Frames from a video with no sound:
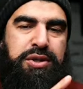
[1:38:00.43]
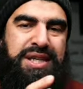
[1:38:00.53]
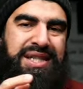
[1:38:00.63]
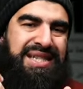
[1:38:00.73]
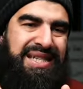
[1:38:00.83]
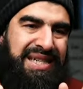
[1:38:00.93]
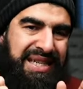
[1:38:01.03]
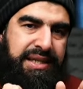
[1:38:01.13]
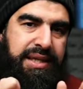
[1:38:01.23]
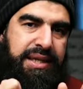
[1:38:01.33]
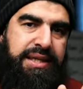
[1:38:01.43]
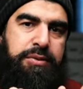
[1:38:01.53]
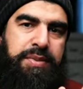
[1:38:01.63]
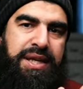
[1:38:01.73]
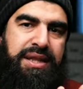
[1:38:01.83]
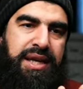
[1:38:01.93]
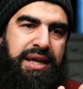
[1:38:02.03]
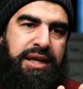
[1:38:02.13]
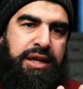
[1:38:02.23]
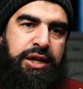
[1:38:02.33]
need the teacher needs to be
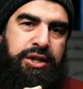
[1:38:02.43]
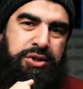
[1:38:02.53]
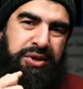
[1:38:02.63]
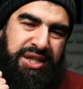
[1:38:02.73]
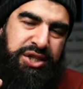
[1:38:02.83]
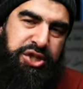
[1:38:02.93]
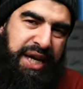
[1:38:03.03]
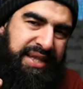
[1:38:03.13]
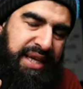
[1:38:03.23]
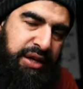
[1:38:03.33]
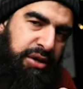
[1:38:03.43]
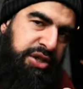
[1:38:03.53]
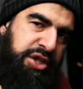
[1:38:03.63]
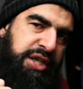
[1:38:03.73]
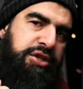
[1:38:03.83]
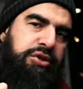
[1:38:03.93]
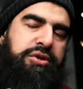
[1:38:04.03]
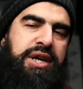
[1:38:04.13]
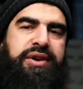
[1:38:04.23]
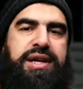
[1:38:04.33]
there to inject that knowledge into you
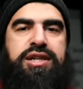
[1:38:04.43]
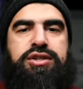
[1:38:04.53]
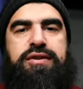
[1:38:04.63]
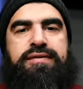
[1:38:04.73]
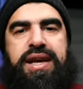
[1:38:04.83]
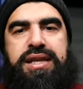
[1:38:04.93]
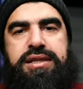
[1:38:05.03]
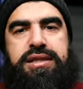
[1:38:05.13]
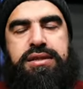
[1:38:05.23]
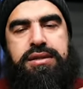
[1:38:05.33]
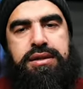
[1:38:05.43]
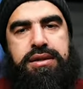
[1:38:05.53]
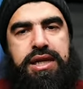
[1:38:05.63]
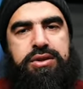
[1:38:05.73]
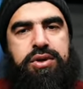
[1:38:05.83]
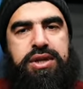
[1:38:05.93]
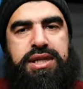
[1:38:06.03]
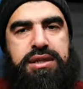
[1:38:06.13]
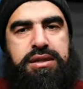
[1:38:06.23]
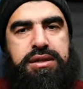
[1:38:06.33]
directly into your veins. That's what you
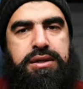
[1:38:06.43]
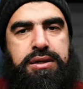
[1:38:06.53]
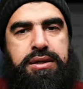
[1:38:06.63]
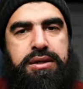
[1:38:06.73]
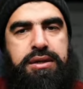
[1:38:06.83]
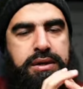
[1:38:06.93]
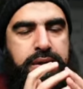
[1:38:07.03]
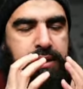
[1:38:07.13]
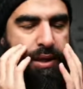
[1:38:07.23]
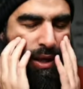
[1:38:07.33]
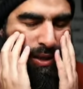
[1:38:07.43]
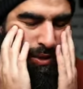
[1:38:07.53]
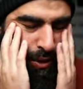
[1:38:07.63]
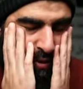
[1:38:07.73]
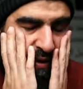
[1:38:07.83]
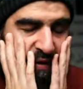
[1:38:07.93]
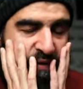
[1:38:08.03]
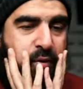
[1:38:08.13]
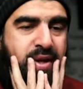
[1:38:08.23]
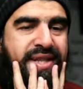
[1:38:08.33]
need. Yeah. So if
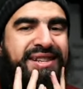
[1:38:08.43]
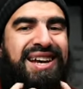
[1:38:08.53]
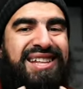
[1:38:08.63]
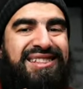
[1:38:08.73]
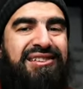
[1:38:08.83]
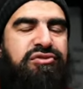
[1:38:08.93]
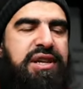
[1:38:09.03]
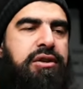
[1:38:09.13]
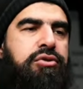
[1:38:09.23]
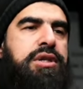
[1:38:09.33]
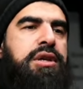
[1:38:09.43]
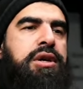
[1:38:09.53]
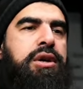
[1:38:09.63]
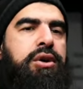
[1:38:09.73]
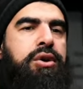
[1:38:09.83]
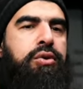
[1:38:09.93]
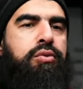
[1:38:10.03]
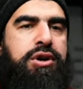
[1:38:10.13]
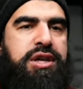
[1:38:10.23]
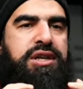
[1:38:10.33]
you want to study hadith really good,
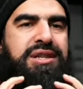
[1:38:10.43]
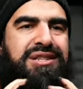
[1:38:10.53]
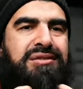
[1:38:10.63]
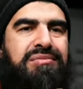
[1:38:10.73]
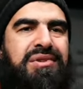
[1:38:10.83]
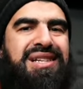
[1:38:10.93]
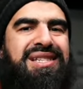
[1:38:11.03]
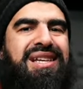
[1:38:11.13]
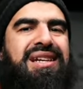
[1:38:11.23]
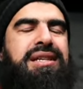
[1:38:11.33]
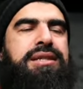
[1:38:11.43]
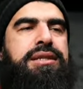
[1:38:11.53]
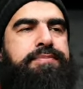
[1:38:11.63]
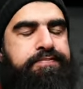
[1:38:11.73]
what you need to understand is